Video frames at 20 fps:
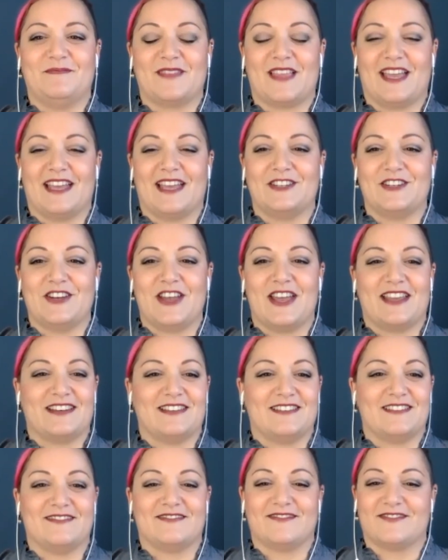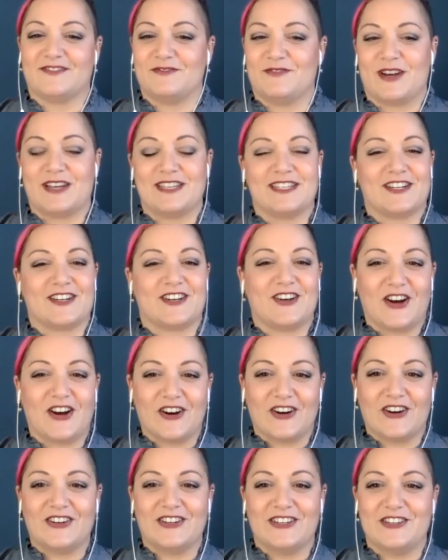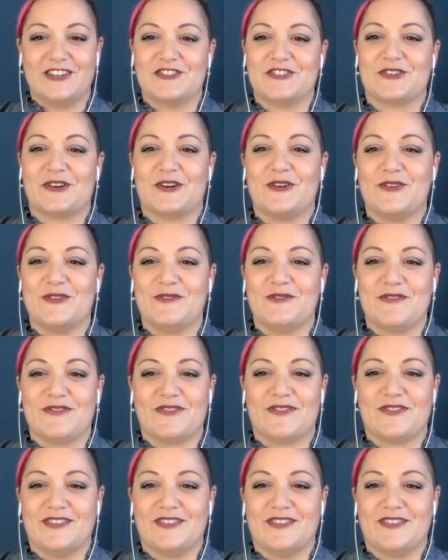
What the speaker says: and rented a car and drove